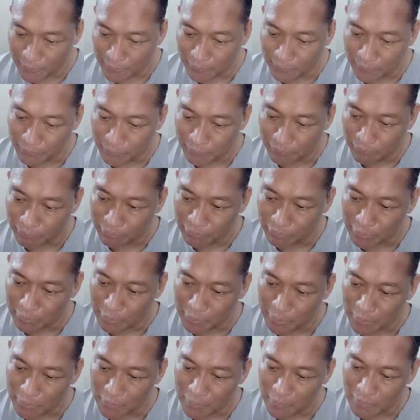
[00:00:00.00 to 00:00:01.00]

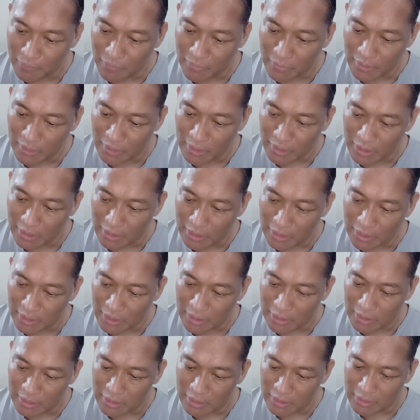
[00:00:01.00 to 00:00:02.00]

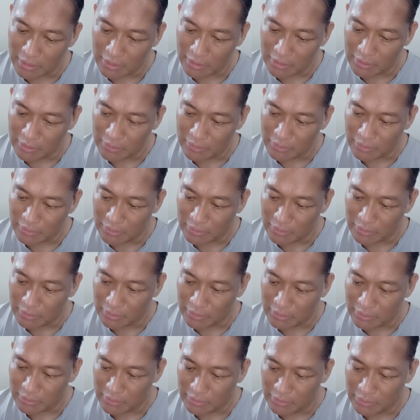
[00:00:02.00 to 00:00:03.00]

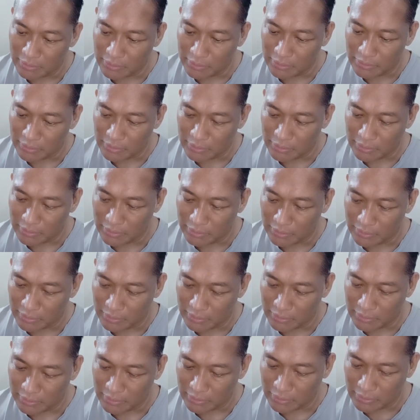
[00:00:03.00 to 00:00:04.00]

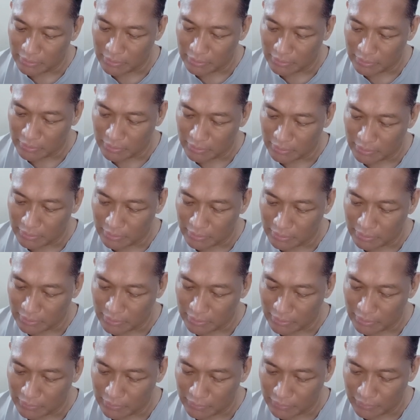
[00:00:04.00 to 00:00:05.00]

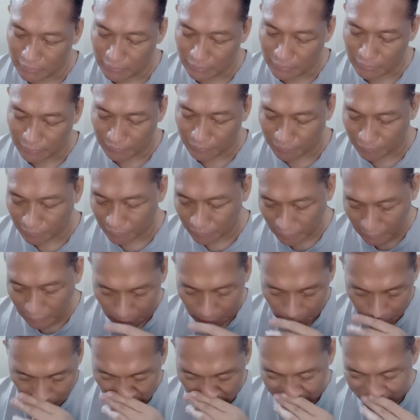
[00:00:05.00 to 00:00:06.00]

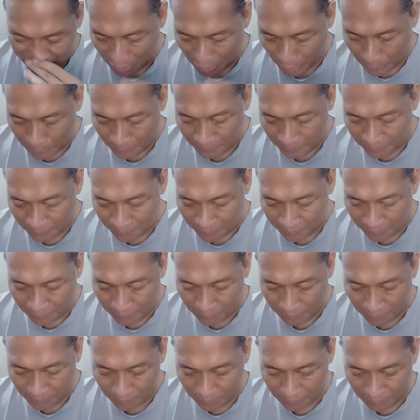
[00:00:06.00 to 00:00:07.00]

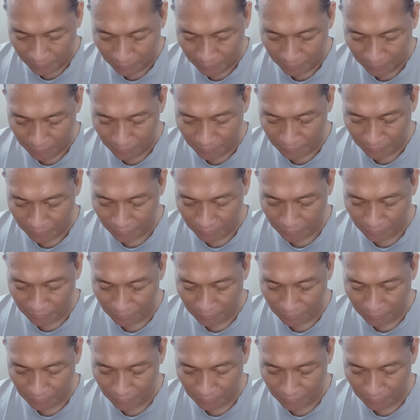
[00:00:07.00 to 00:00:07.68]
No one is speaking in this clip.